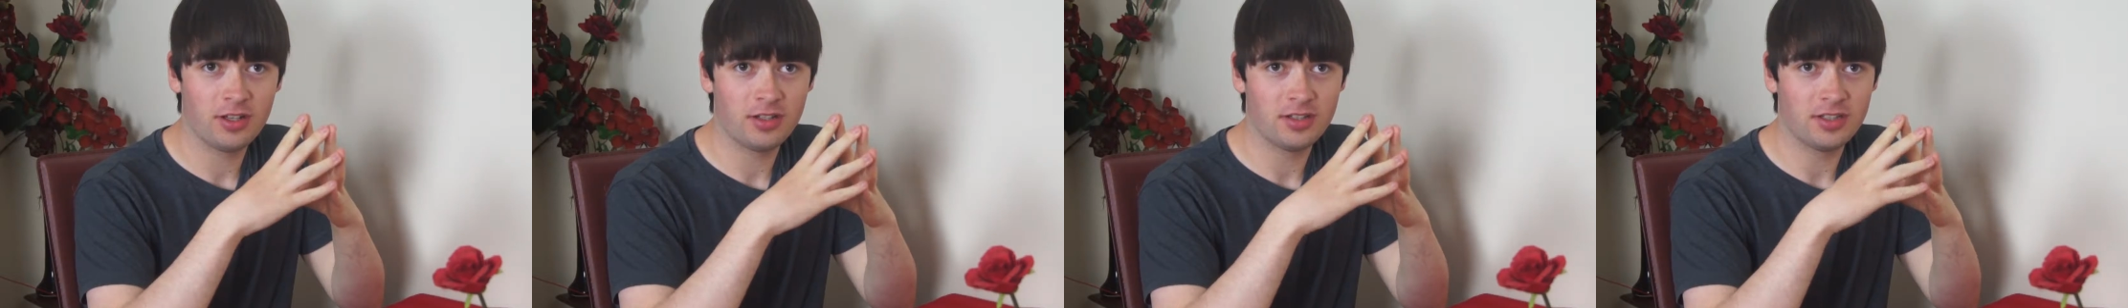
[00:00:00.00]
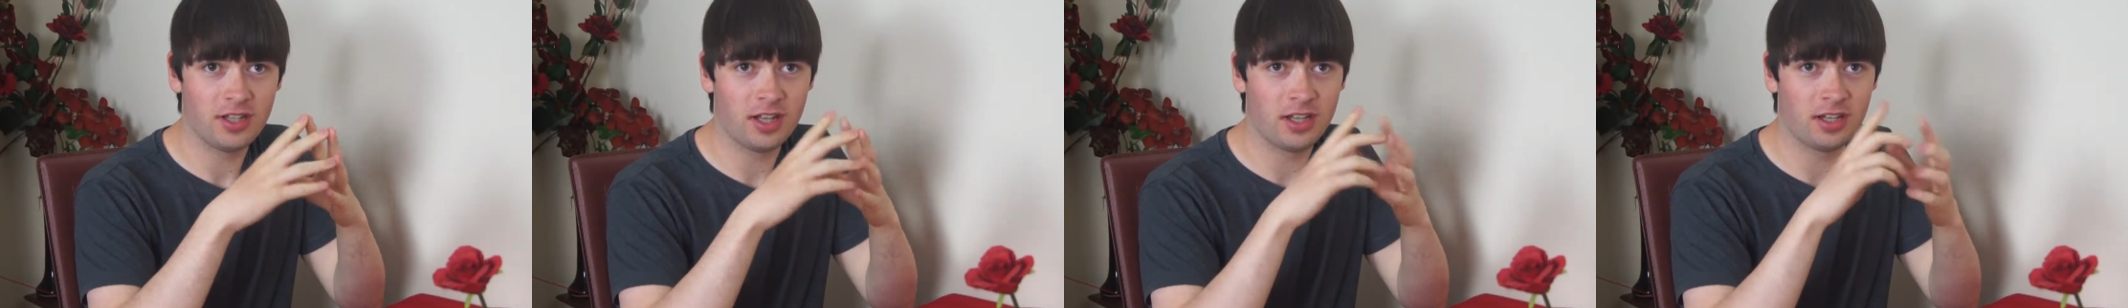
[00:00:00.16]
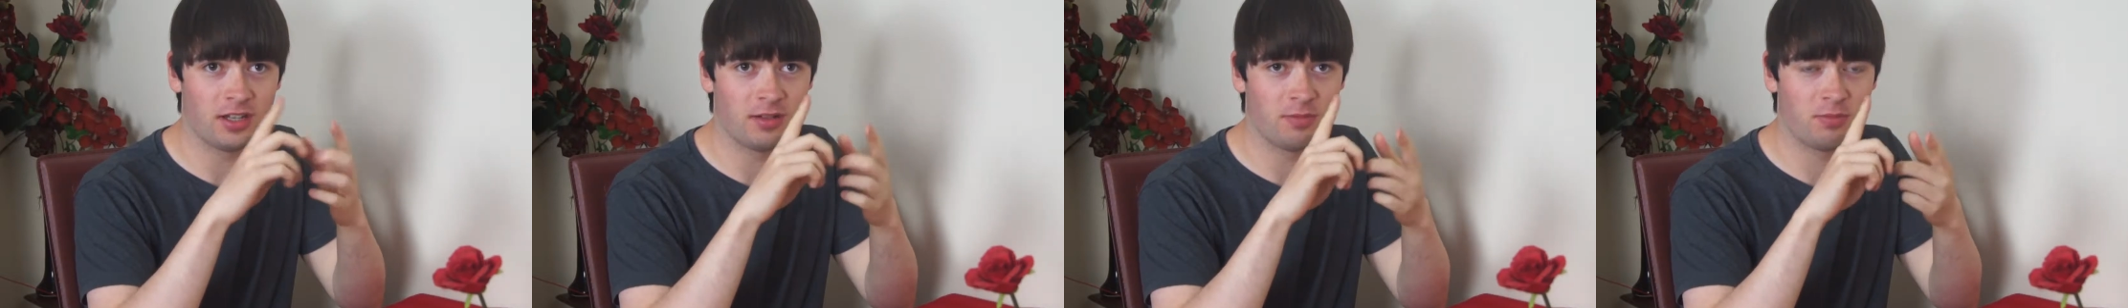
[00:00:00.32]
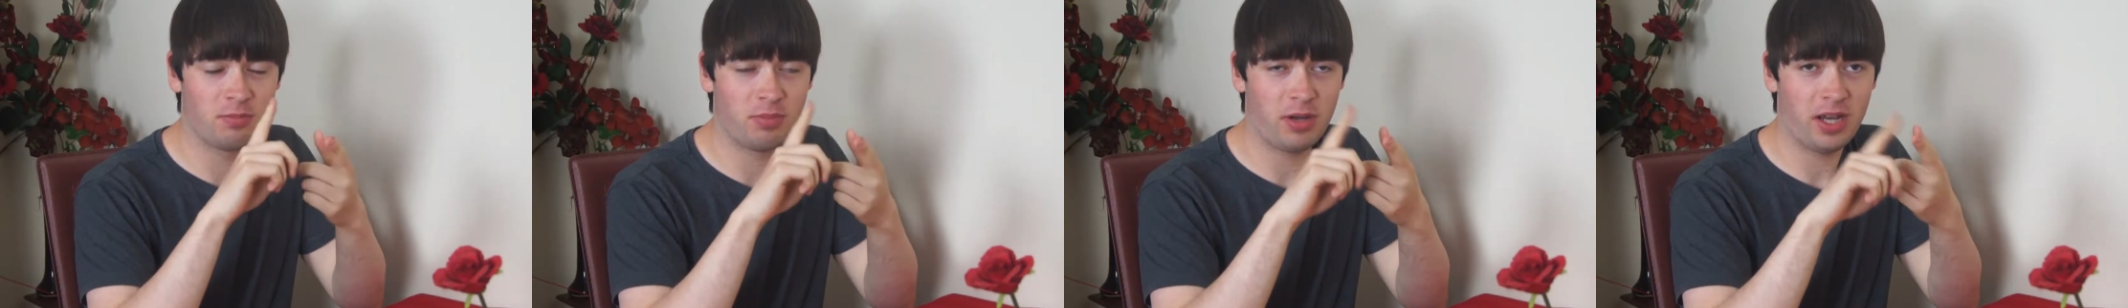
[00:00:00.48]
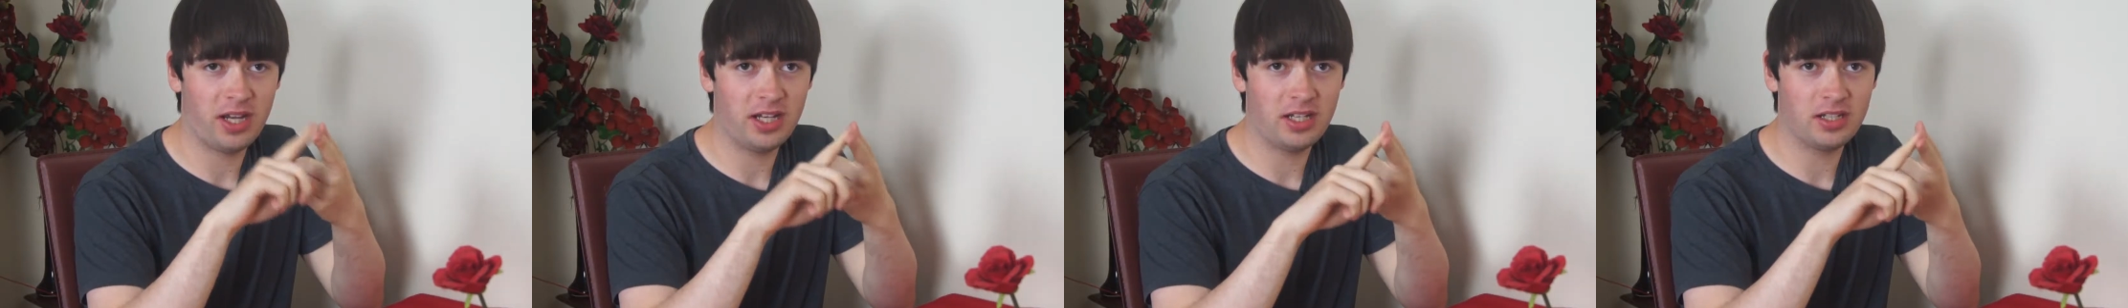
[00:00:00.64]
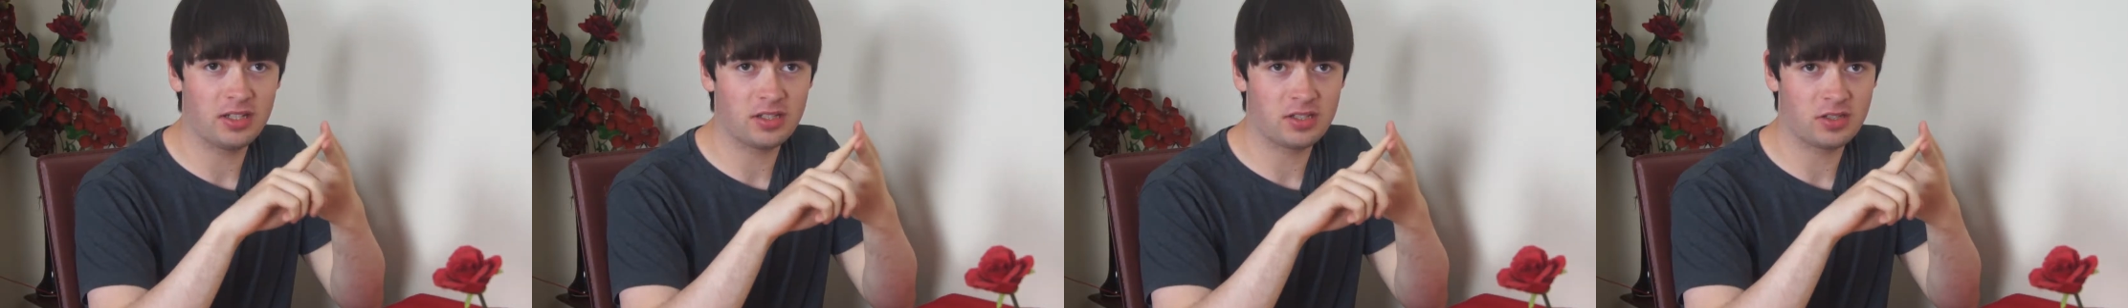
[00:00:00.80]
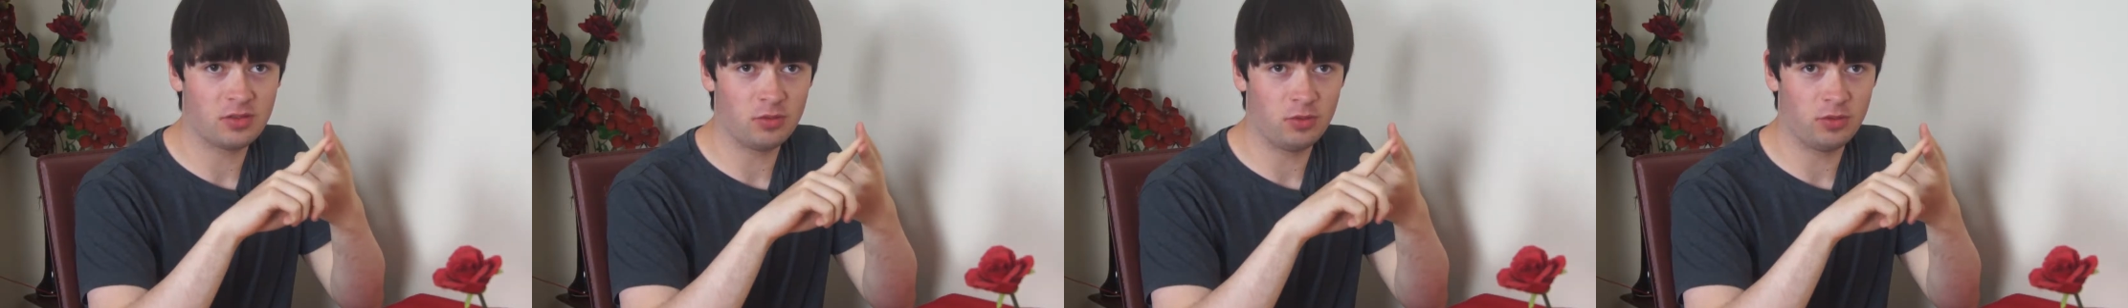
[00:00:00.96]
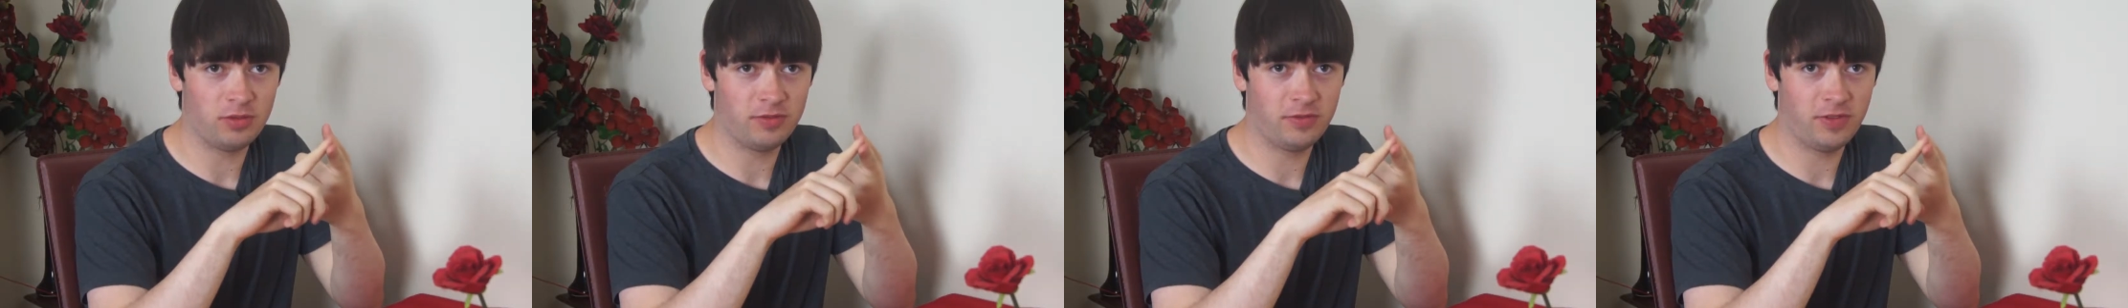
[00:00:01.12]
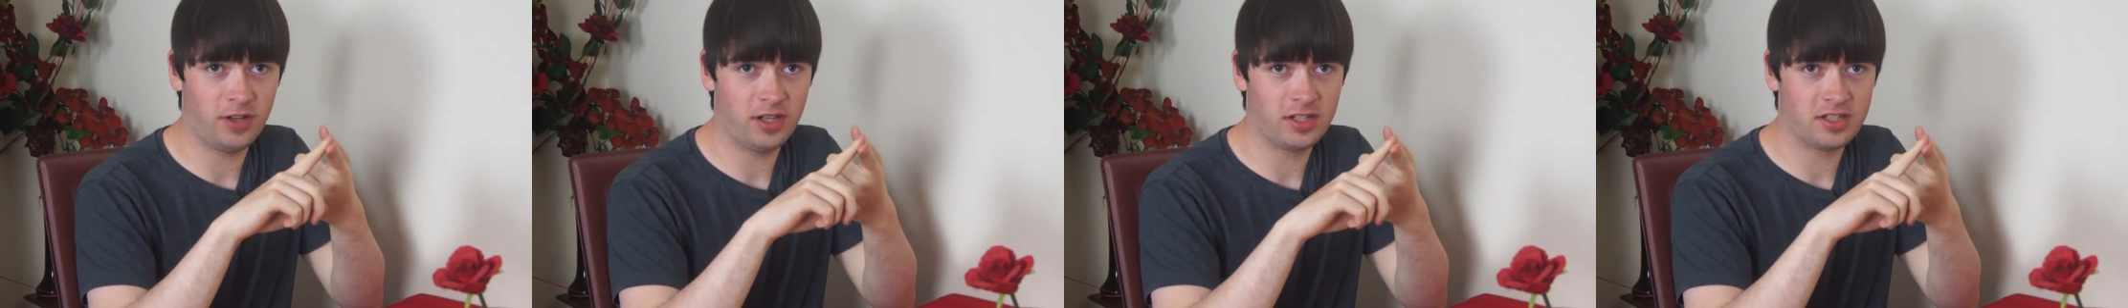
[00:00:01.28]
done paint
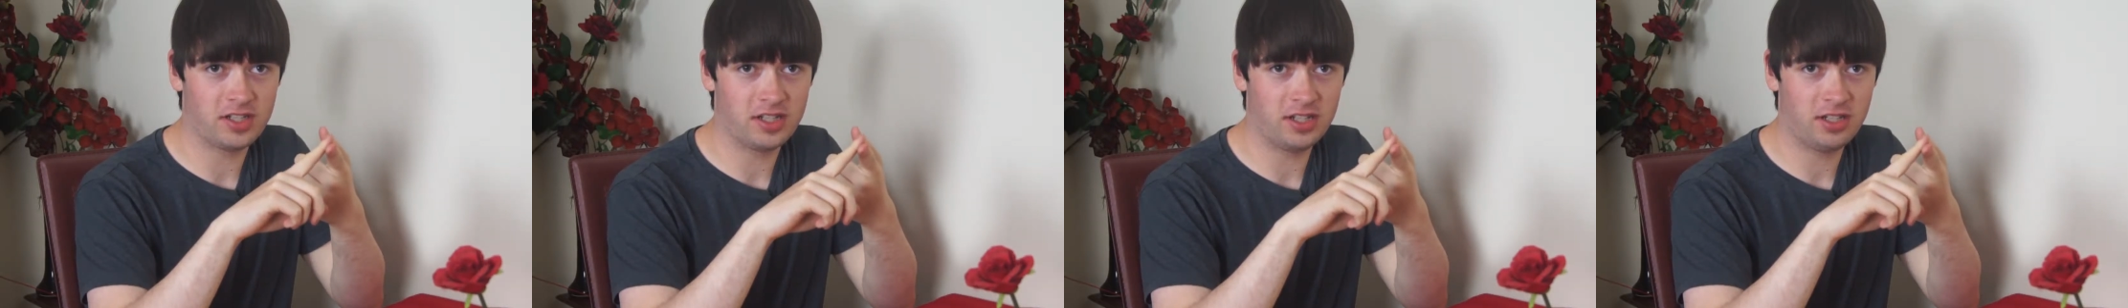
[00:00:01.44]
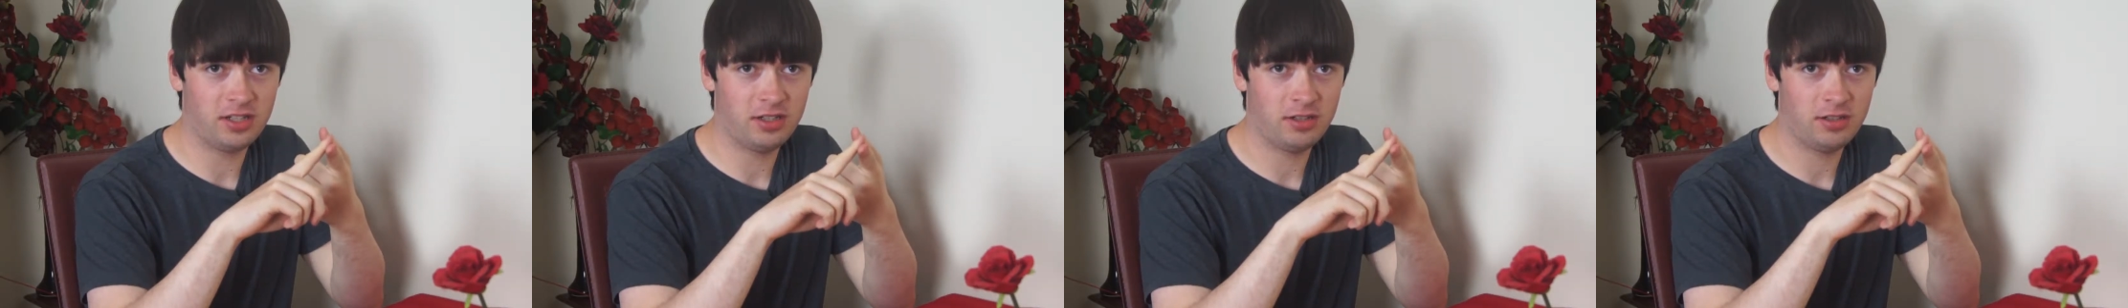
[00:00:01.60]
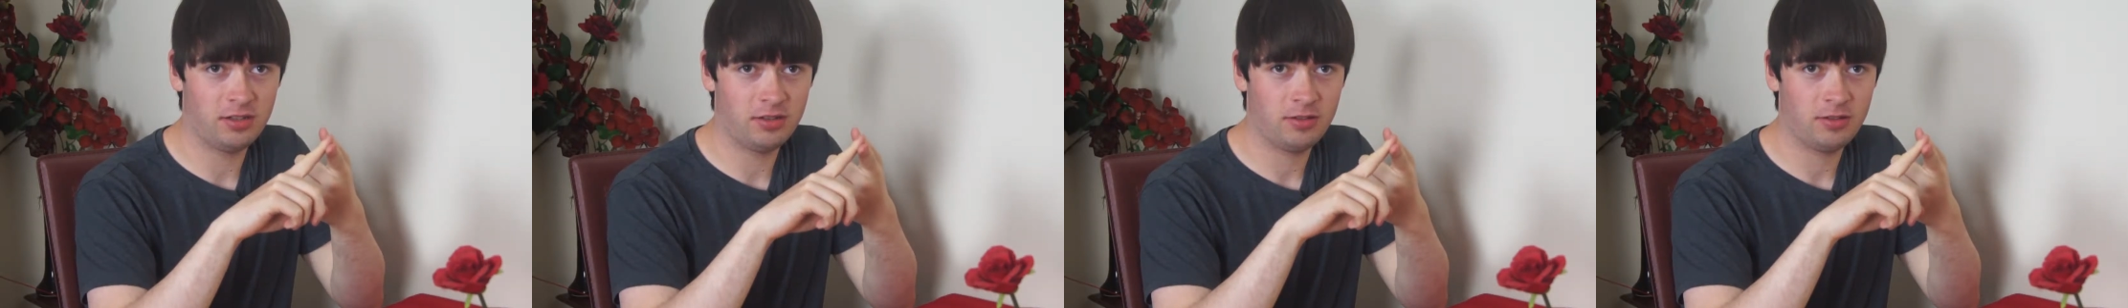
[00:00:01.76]
sword fighting,